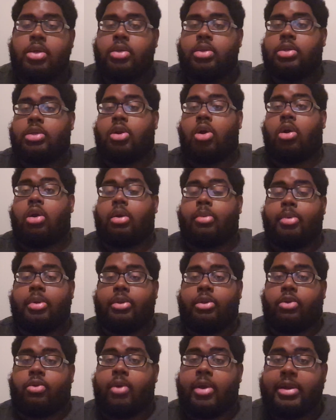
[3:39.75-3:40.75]
and arguably
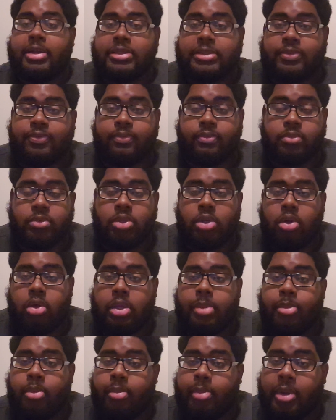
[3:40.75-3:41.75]
the greatest,
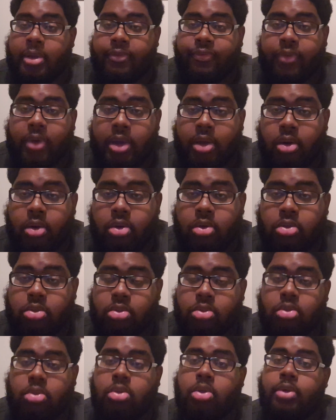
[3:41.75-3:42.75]
MMA fighter
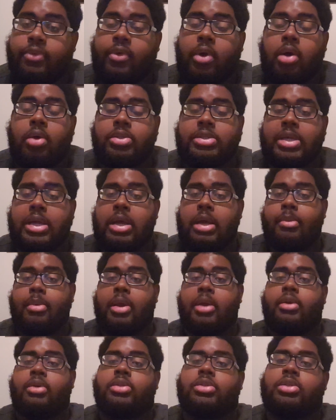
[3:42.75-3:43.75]
of all time,
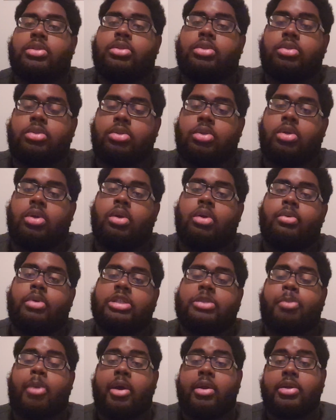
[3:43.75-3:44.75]
Anderson, the
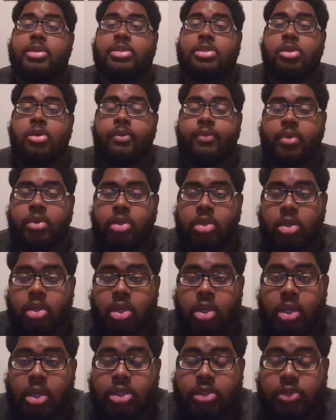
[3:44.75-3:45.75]
Spider Silva,
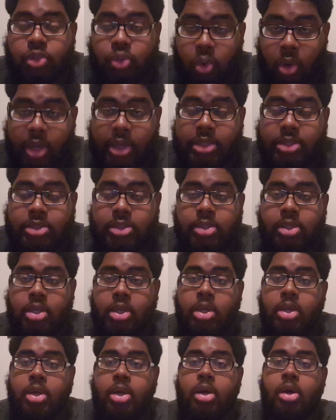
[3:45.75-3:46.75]
twice.
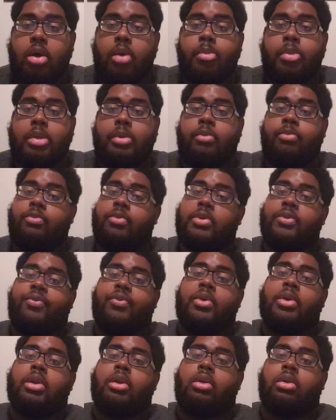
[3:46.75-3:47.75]
He
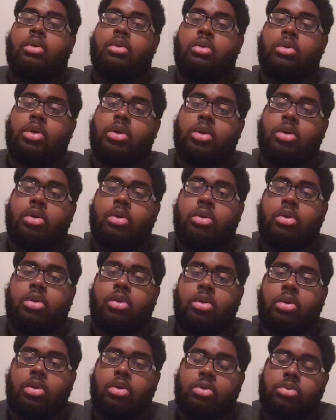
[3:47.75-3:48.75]
defeated
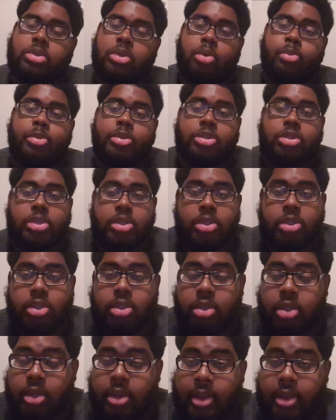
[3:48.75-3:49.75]
Lyoto Machida.